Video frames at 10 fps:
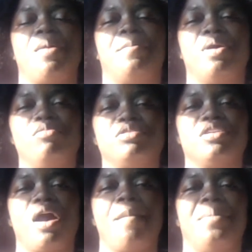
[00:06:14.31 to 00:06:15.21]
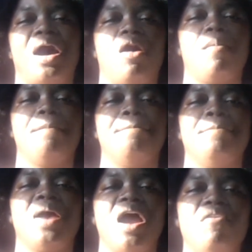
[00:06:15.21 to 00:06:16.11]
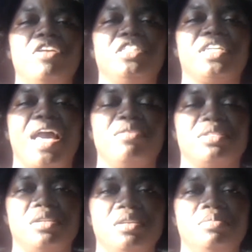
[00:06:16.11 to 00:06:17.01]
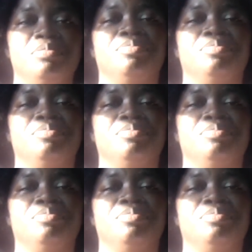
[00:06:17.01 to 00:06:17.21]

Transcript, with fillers: a poster about marriage counseling,